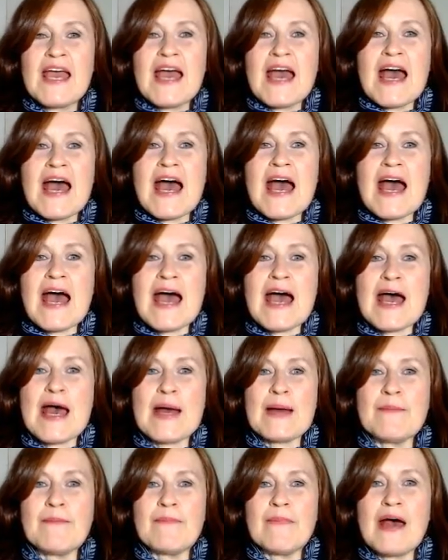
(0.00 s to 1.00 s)

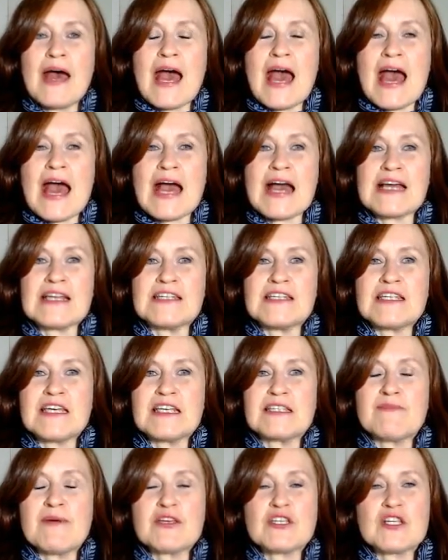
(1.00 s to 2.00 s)
And
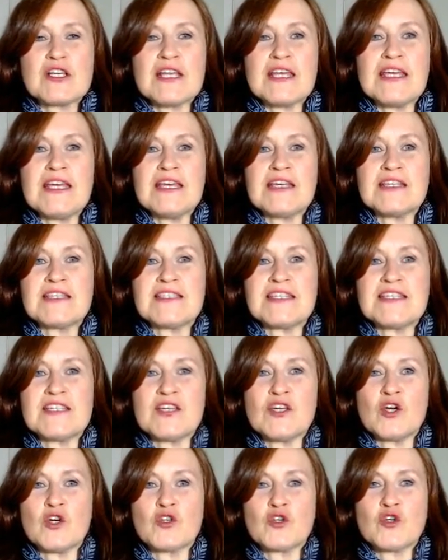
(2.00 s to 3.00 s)
especially
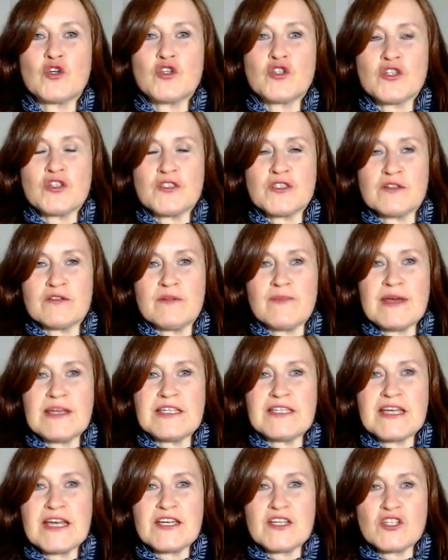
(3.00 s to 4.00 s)
sitting on cushions or a
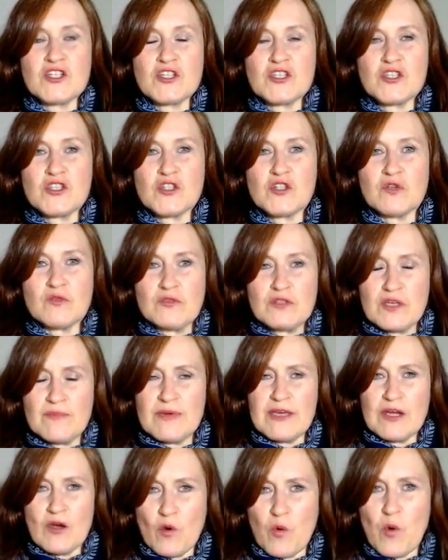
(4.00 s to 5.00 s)
meditation stool, so
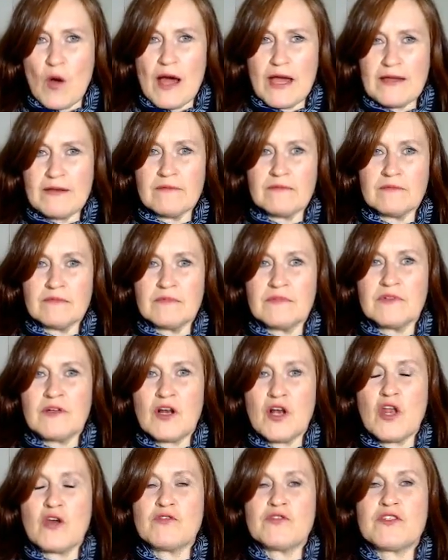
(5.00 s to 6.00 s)
being quite
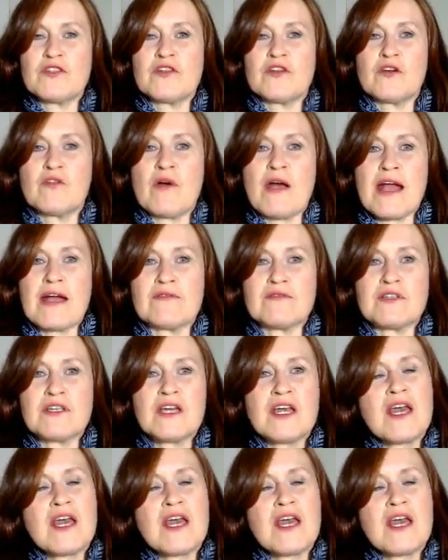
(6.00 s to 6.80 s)
close to the ground.